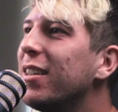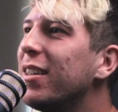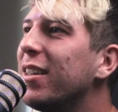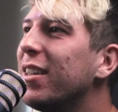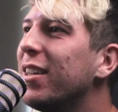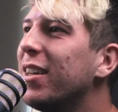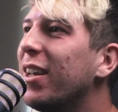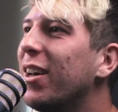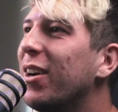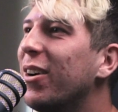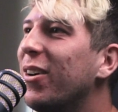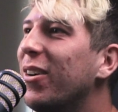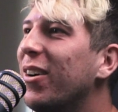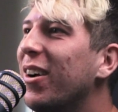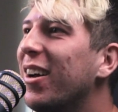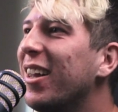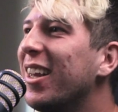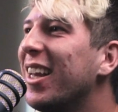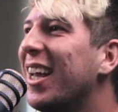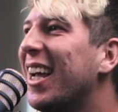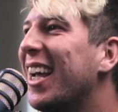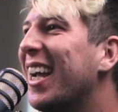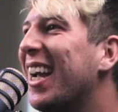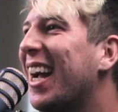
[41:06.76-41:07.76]
You know,
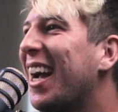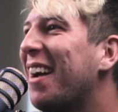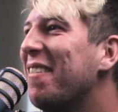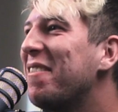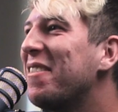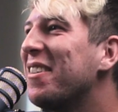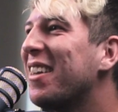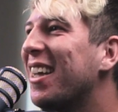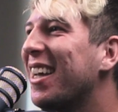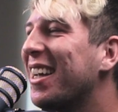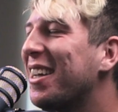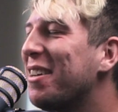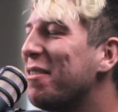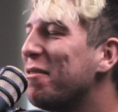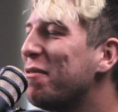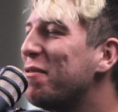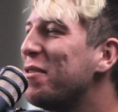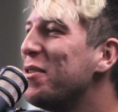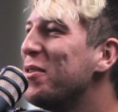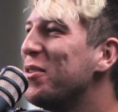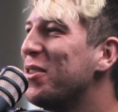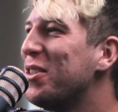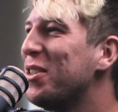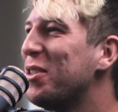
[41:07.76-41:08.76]
like I feel like
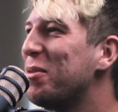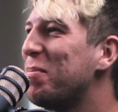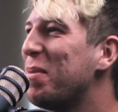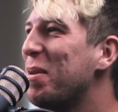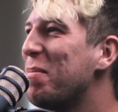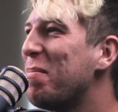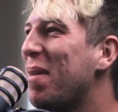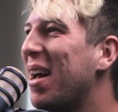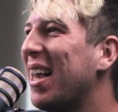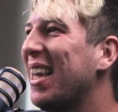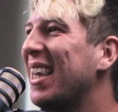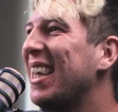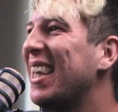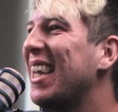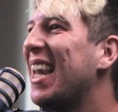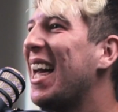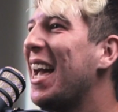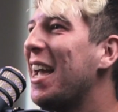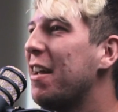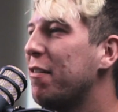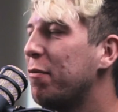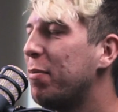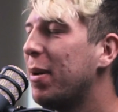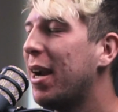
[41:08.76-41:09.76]
confusion's been my
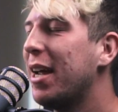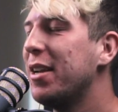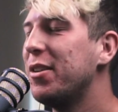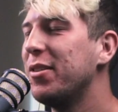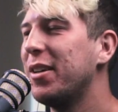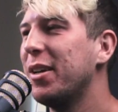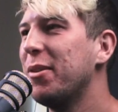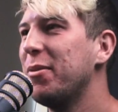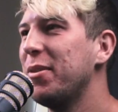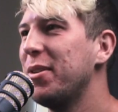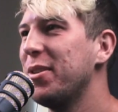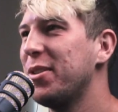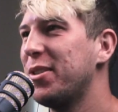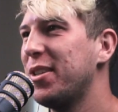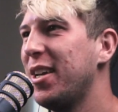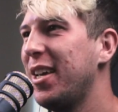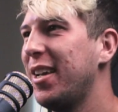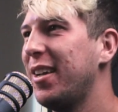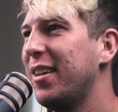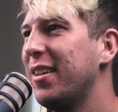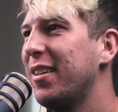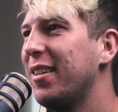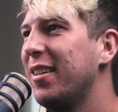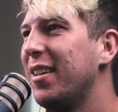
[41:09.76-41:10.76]
life, but I do get what you're
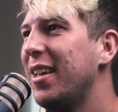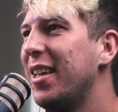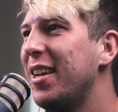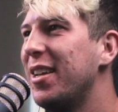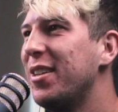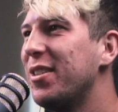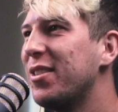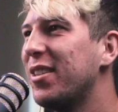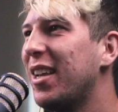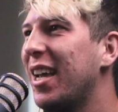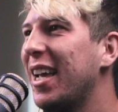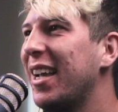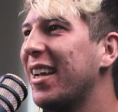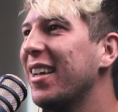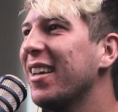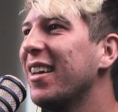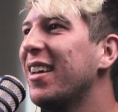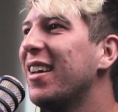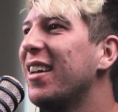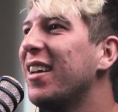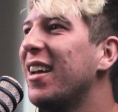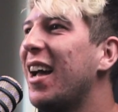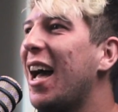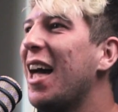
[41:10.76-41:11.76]
saying. It is like,
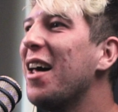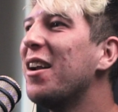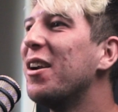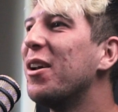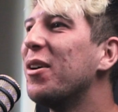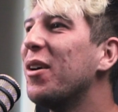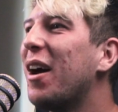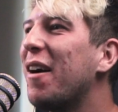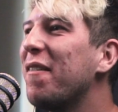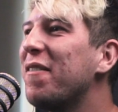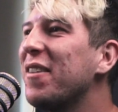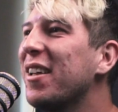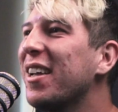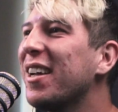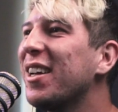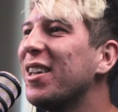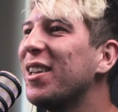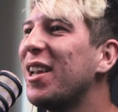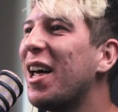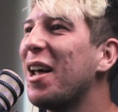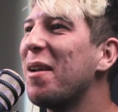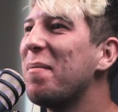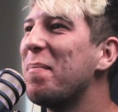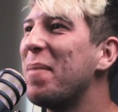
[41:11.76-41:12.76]
I don't know. I feel like a
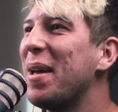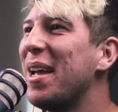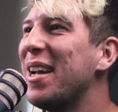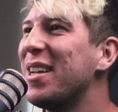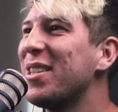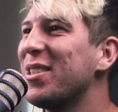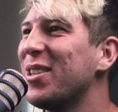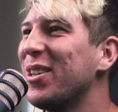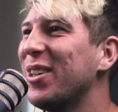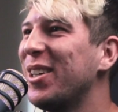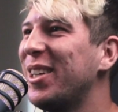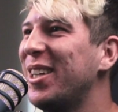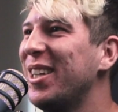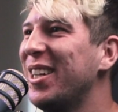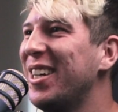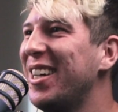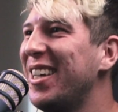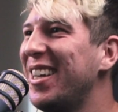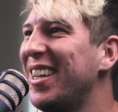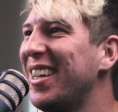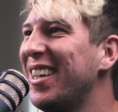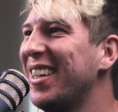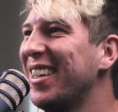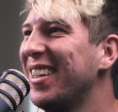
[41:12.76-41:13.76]
lot of bands are
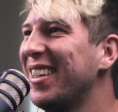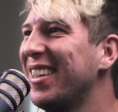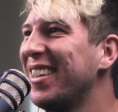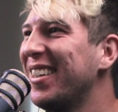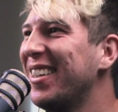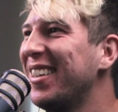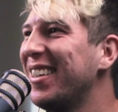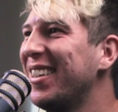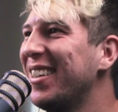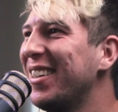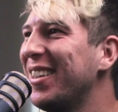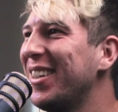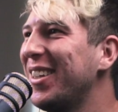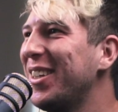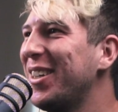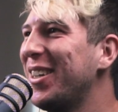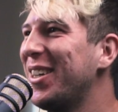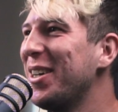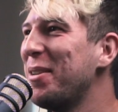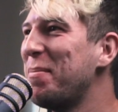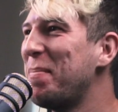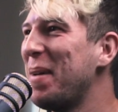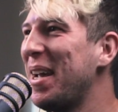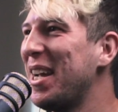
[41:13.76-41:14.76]
good
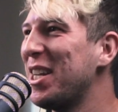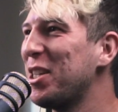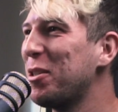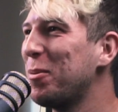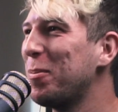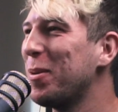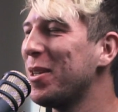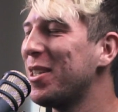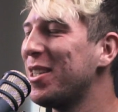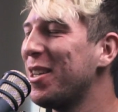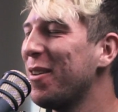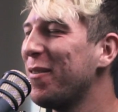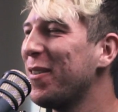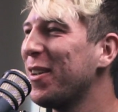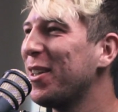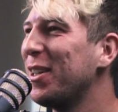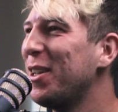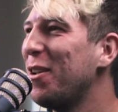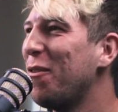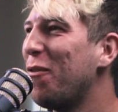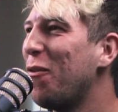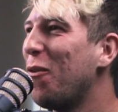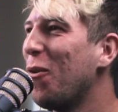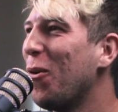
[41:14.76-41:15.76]
bands
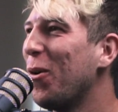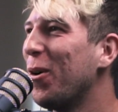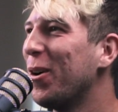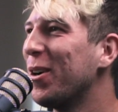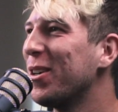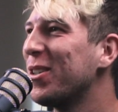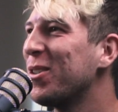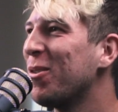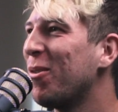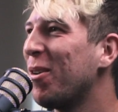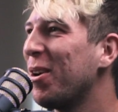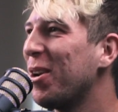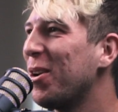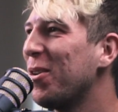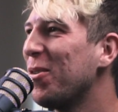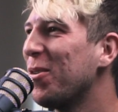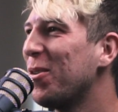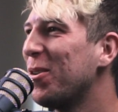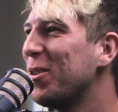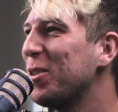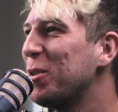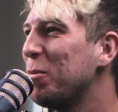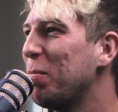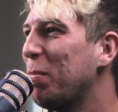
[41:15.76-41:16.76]
specifically for
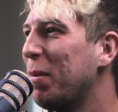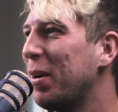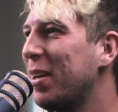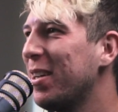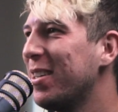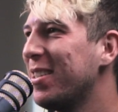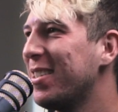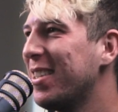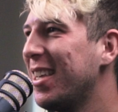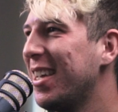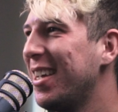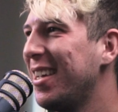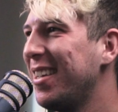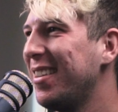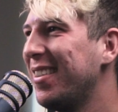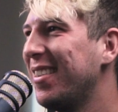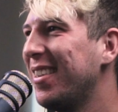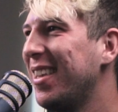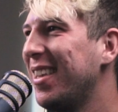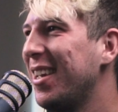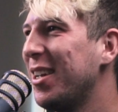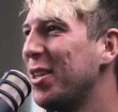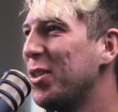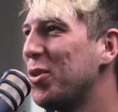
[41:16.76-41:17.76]
20-year-olds because they
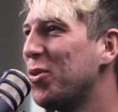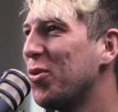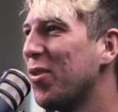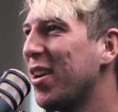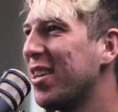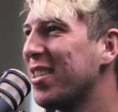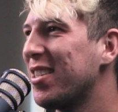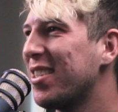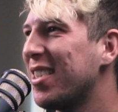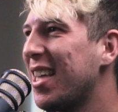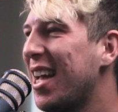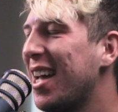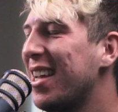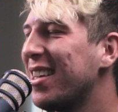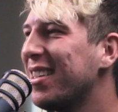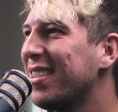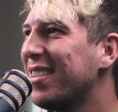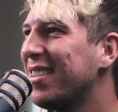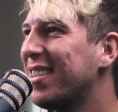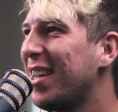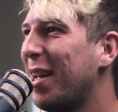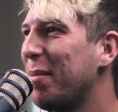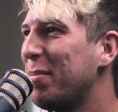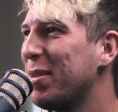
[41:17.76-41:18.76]
address that
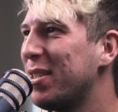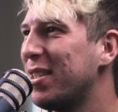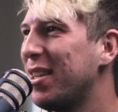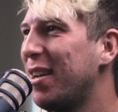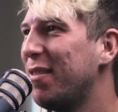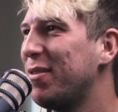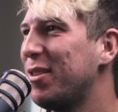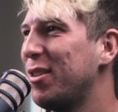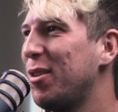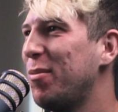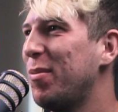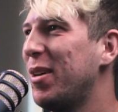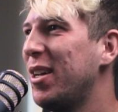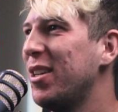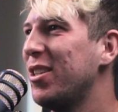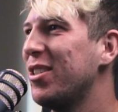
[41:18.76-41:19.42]
type of stuff so much.